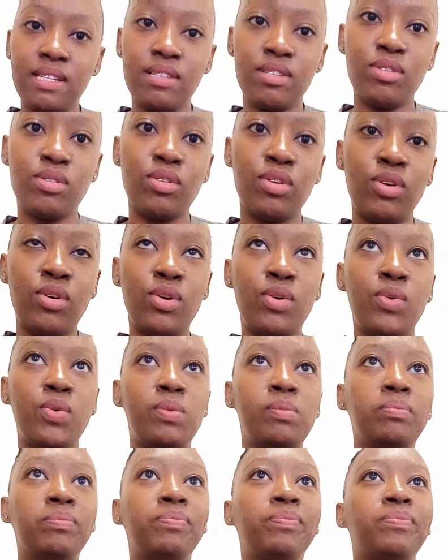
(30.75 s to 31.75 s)

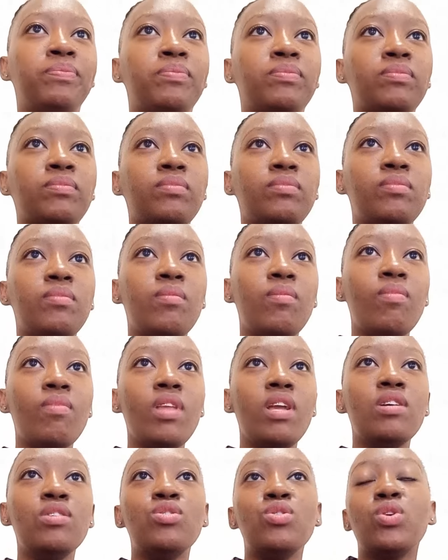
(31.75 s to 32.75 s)
So
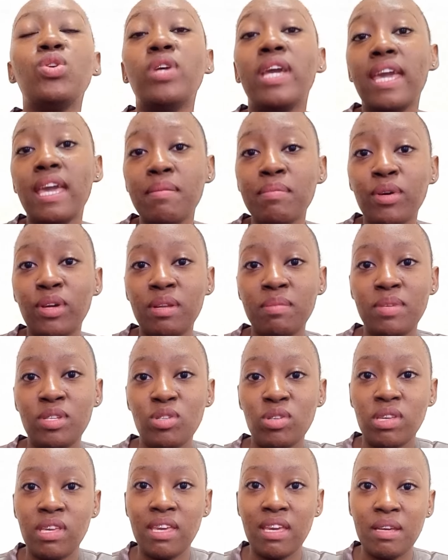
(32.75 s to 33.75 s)
today I'm gonna be
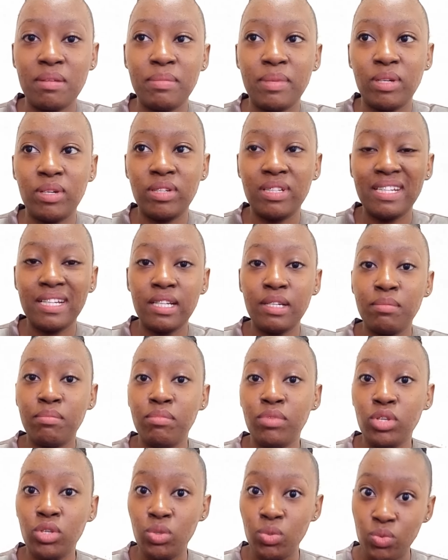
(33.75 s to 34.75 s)
talking about
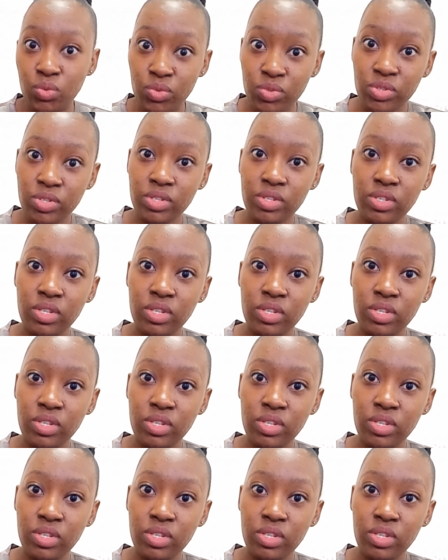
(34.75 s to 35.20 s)
abuse.